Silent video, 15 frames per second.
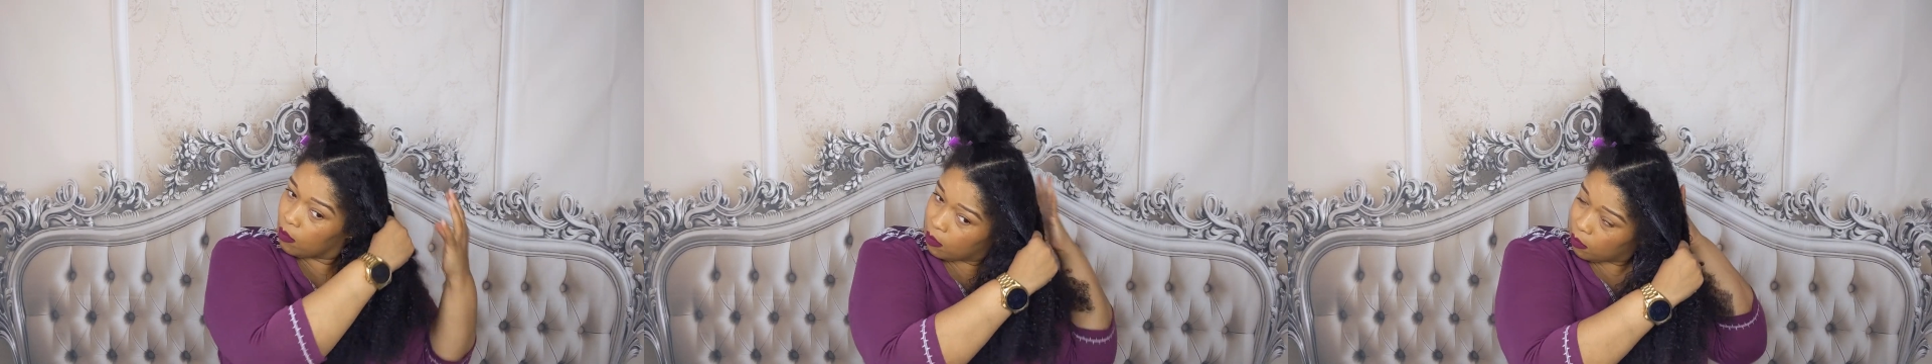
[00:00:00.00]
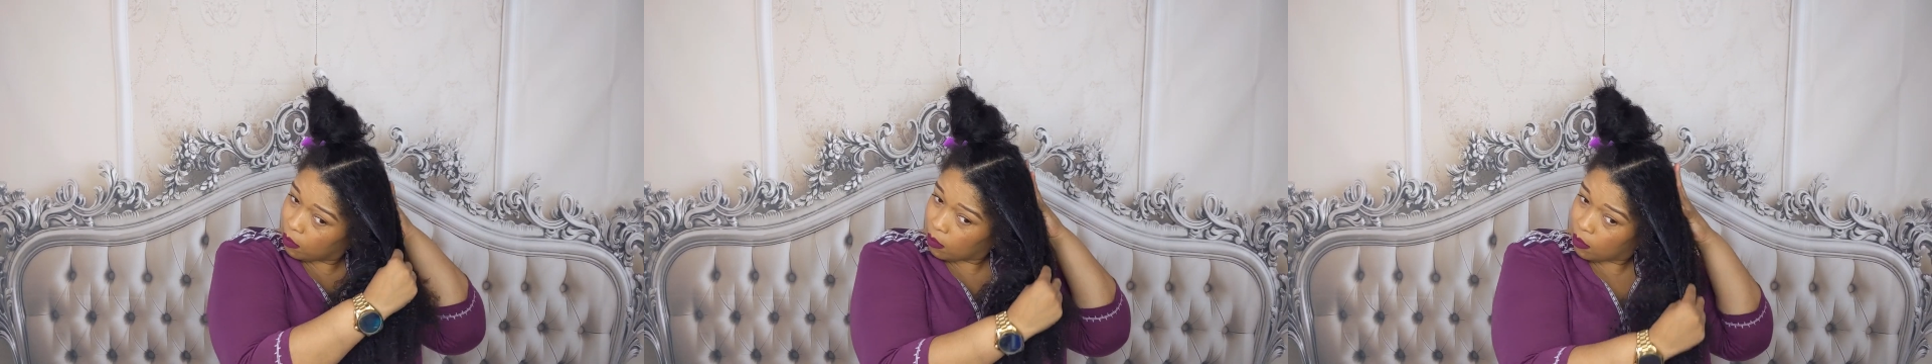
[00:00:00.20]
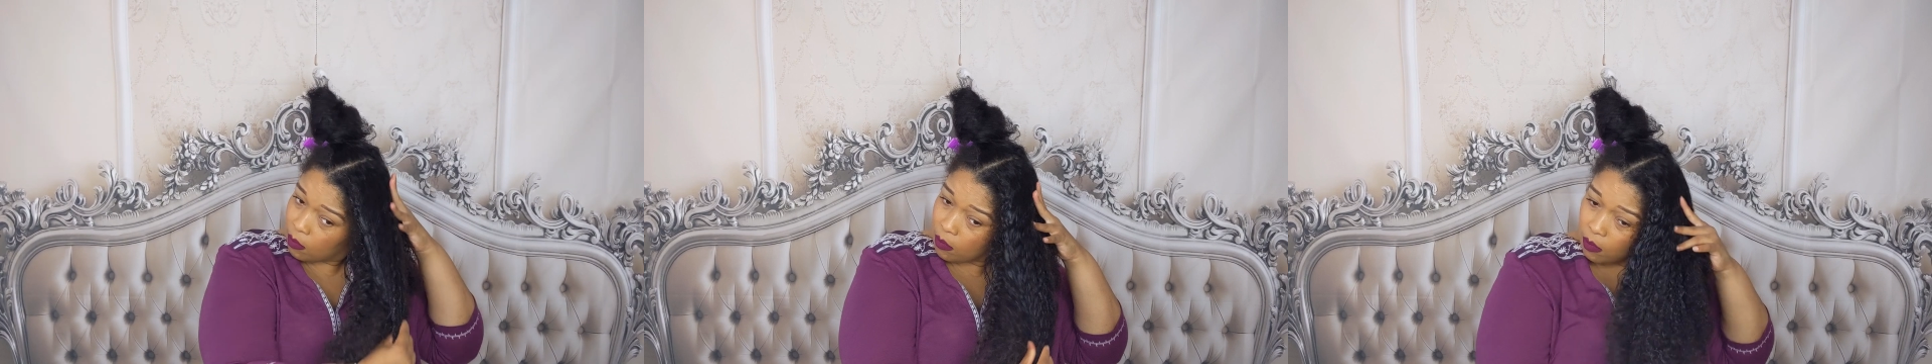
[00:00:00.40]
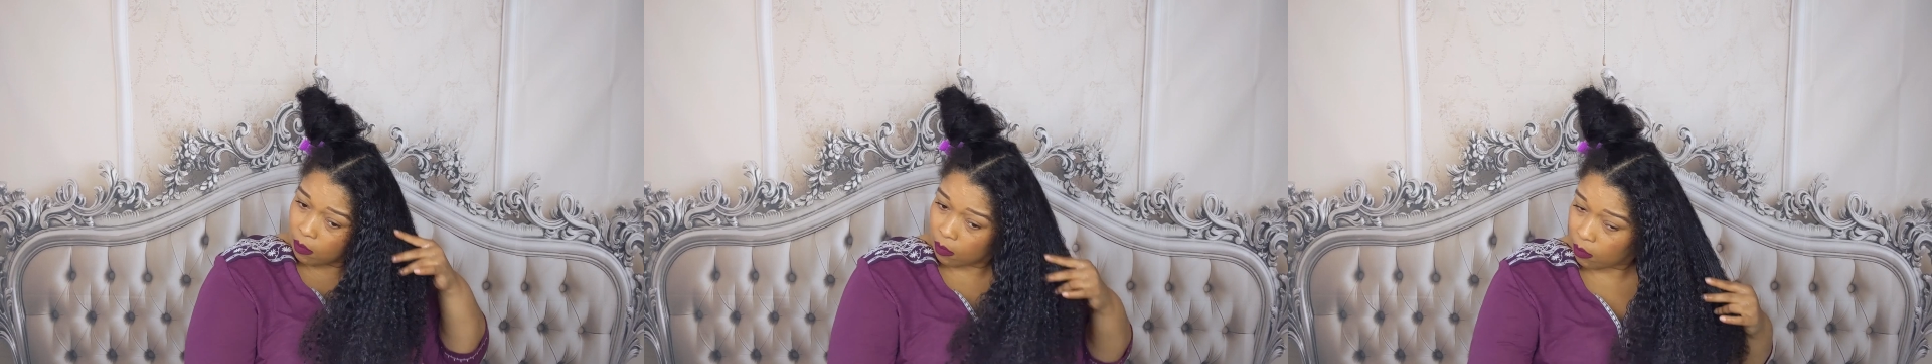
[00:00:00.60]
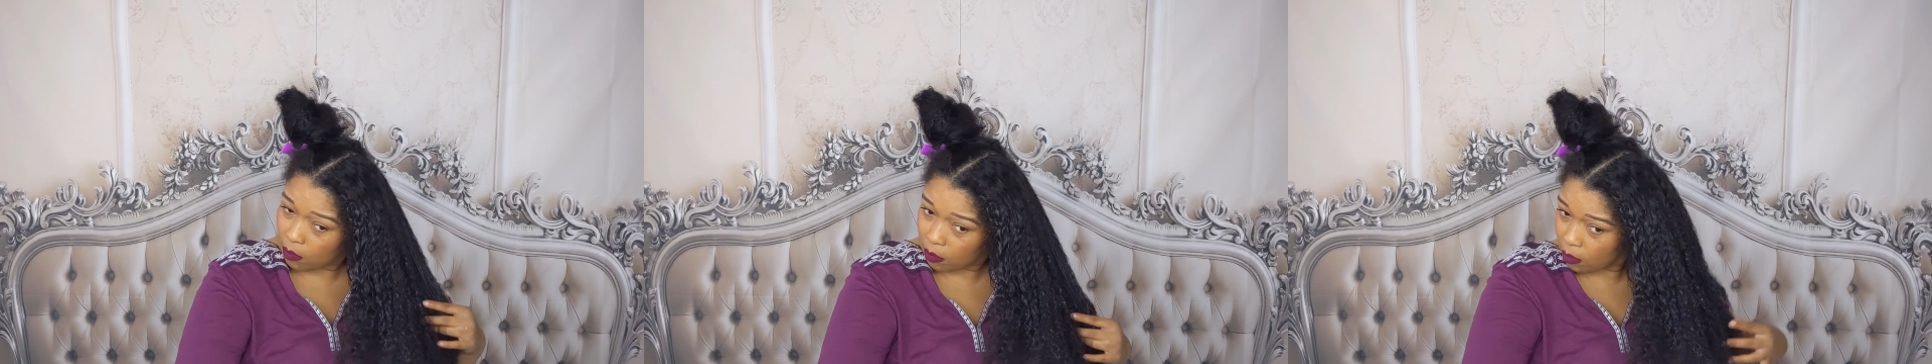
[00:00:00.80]
see what you got
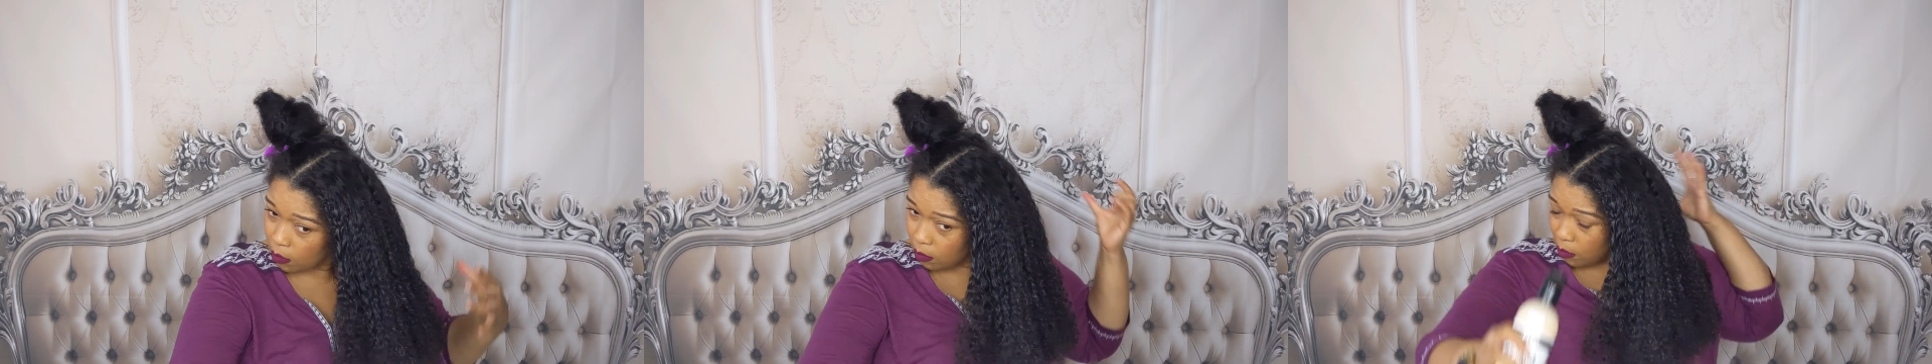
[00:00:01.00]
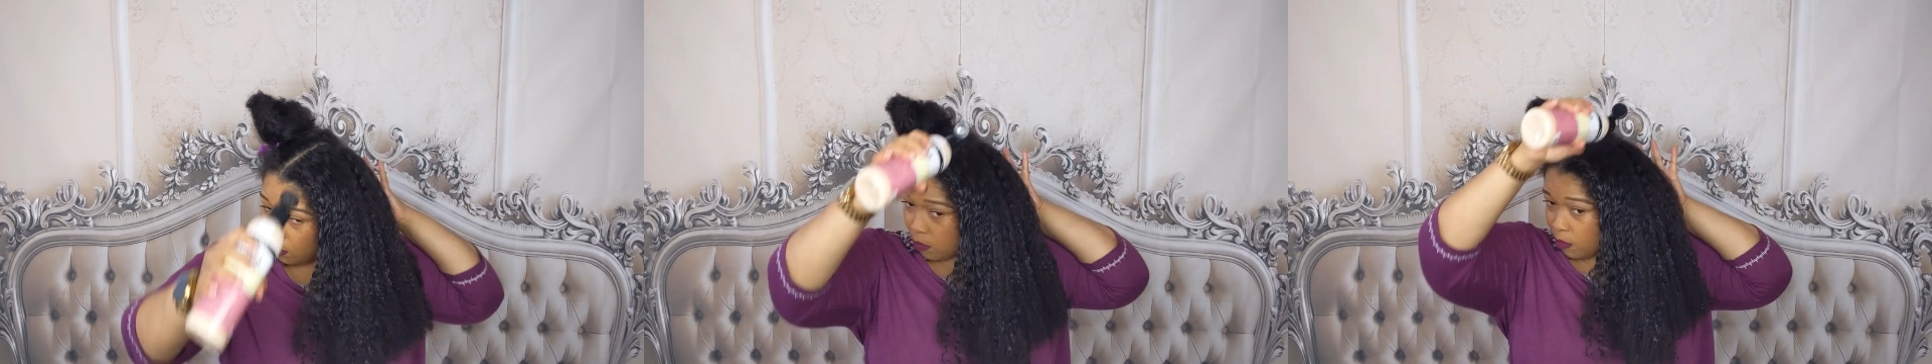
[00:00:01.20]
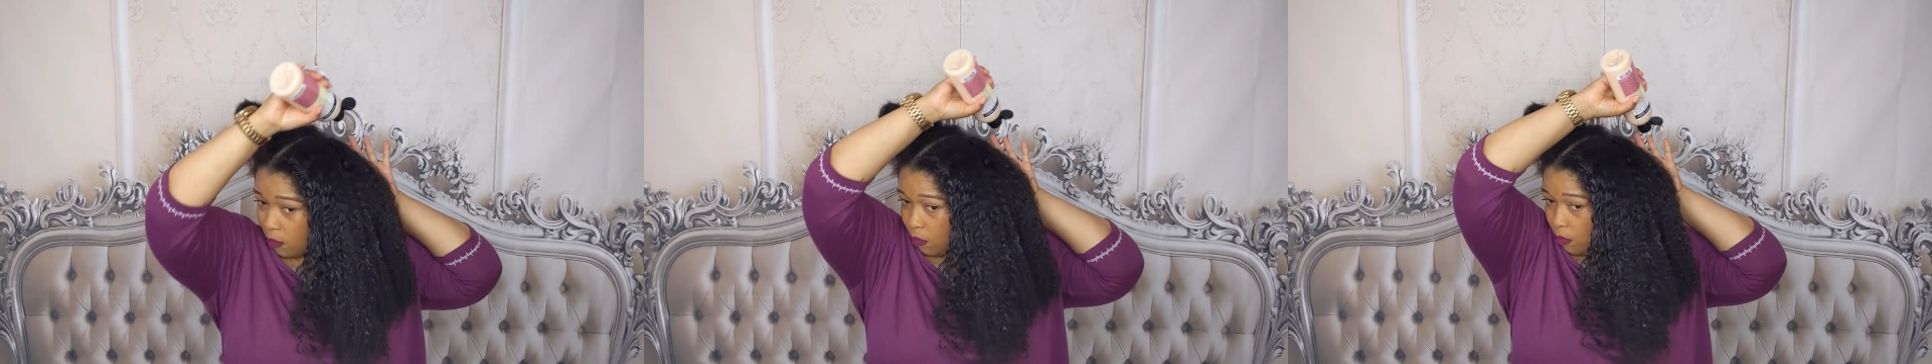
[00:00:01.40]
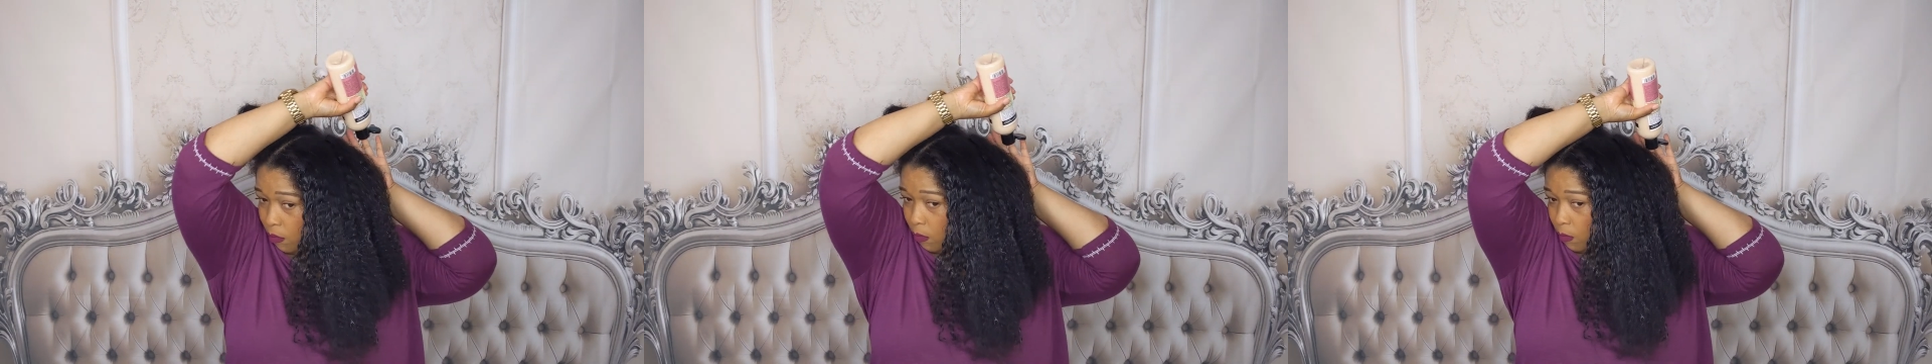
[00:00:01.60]
going on.